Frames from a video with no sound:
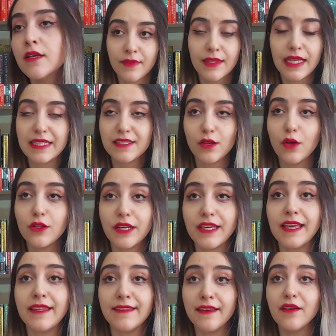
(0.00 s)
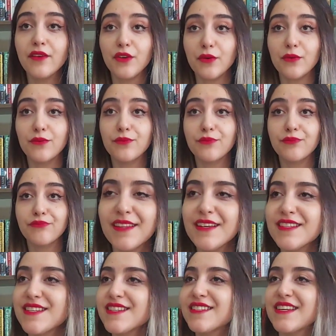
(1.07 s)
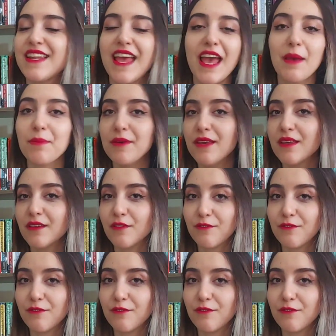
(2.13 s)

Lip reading: That's all I can tell you. This is an epic